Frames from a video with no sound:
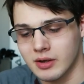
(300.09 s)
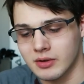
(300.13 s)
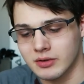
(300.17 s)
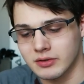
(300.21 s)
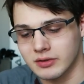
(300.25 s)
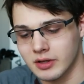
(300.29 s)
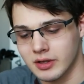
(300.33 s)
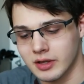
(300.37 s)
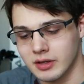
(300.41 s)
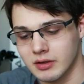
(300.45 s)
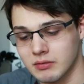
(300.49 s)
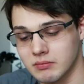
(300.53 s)
I
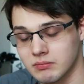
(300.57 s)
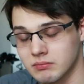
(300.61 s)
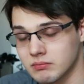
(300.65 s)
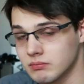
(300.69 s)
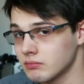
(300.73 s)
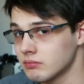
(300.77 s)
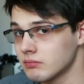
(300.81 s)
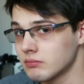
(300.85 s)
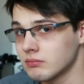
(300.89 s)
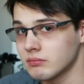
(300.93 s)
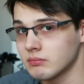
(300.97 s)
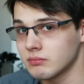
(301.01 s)
was like,
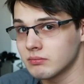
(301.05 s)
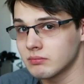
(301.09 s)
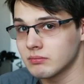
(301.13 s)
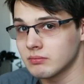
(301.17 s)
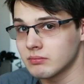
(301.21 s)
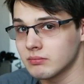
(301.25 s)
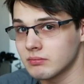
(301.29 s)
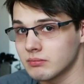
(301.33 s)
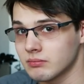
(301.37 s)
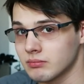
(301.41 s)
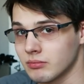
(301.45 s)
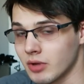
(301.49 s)

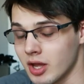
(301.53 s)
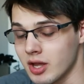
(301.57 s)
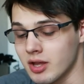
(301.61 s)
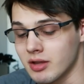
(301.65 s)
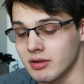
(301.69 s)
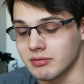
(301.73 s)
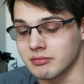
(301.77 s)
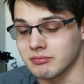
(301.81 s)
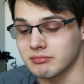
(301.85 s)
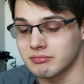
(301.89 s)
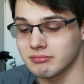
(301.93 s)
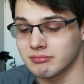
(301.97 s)

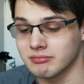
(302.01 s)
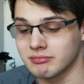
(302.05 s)
hey,